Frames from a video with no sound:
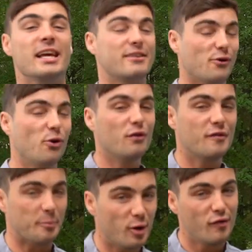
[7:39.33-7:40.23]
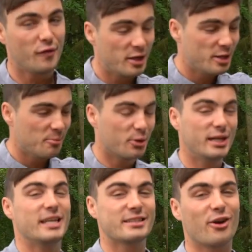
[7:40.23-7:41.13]
It's all of the above, but
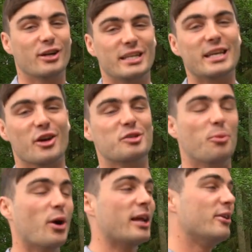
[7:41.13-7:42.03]
it is not an EcoSport.